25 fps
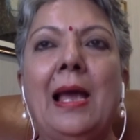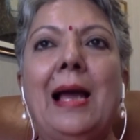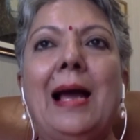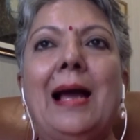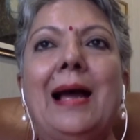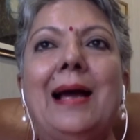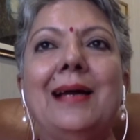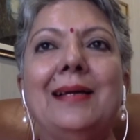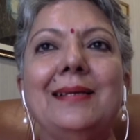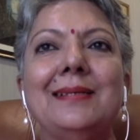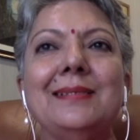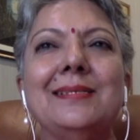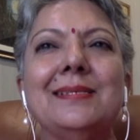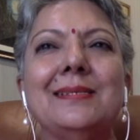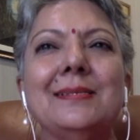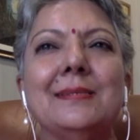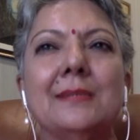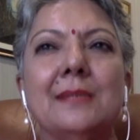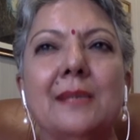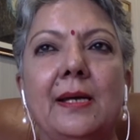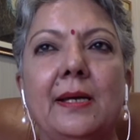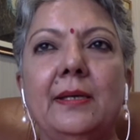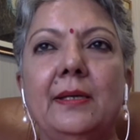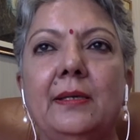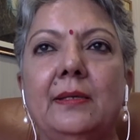I
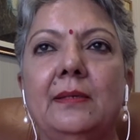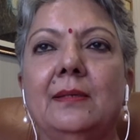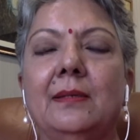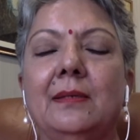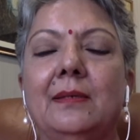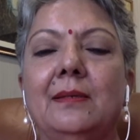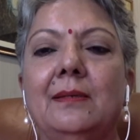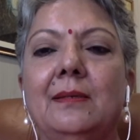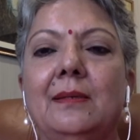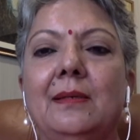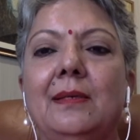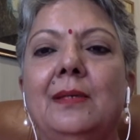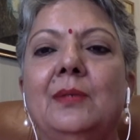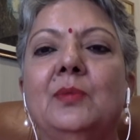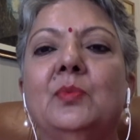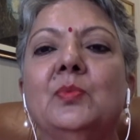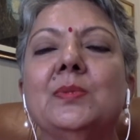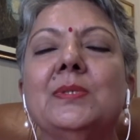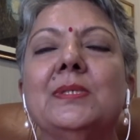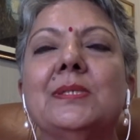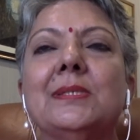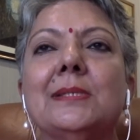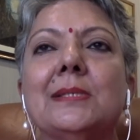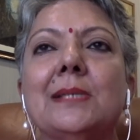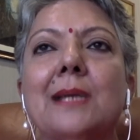decided it
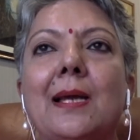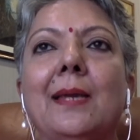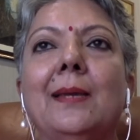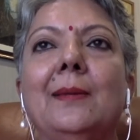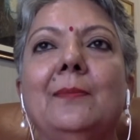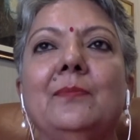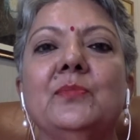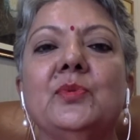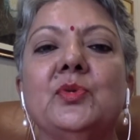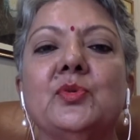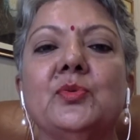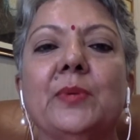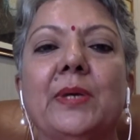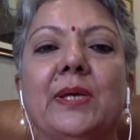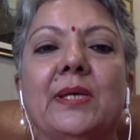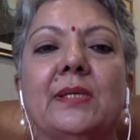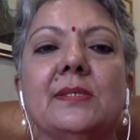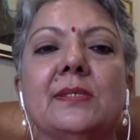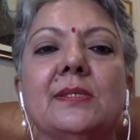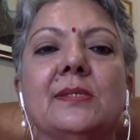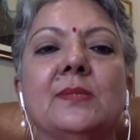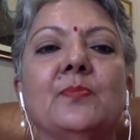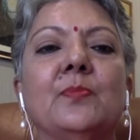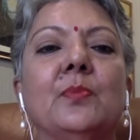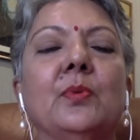was time to
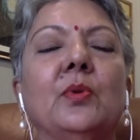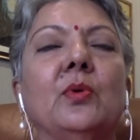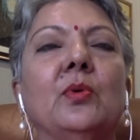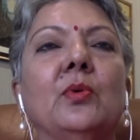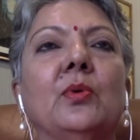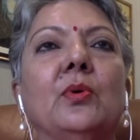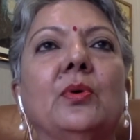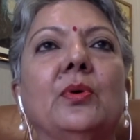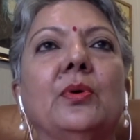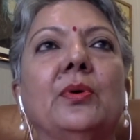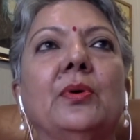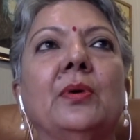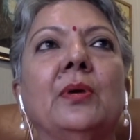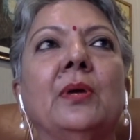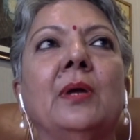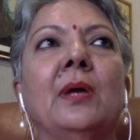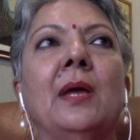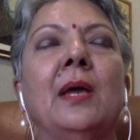explore